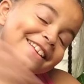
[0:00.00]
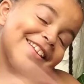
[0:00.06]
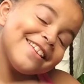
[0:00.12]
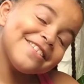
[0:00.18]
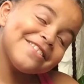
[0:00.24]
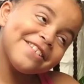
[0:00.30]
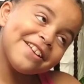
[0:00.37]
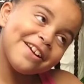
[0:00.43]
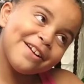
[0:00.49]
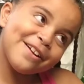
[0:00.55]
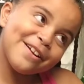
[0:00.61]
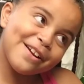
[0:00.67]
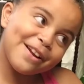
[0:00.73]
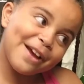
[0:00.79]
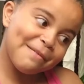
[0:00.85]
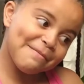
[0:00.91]
This is
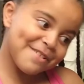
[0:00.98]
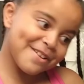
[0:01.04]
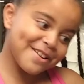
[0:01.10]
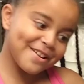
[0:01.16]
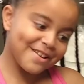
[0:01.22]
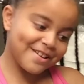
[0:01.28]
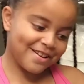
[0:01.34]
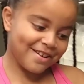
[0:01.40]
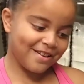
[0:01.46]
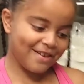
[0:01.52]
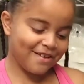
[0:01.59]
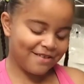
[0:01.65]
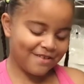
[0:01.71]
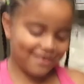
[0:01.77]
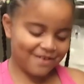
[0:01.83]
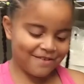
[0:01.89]
Layla, and I'm going to
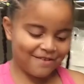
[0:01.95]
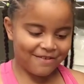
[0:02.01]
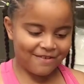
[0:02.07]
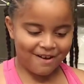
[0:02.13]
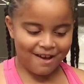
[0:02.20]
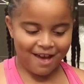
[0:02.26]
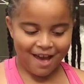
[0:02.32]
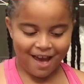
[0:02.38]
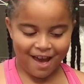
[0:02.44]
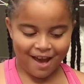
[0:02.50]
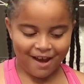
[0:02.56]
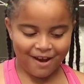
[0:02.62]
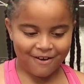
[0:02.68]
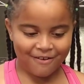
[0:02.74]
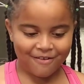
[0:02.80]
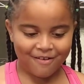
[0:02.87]
show you
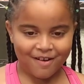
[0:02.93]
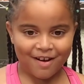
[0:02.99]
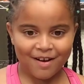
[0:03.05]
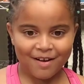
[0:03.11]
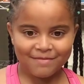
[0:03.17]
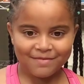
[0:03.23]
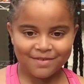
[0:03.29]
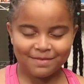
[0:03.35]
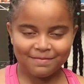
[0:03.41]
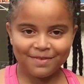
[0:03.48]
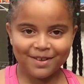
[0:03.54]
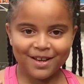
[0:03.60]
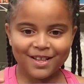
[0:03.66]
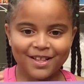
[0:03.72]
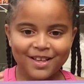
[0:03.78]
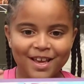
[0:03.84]
how to
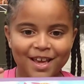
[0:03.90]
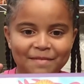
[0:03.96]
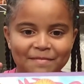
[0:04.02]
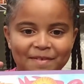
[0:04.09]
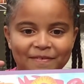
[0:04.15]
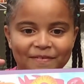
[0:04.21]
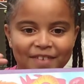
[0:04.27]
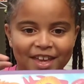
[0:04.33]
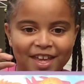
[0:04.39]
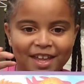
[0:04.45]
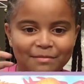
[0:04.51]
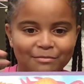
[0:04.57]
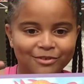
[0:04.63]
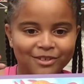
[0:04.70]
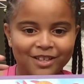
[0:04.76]
play the game of Animal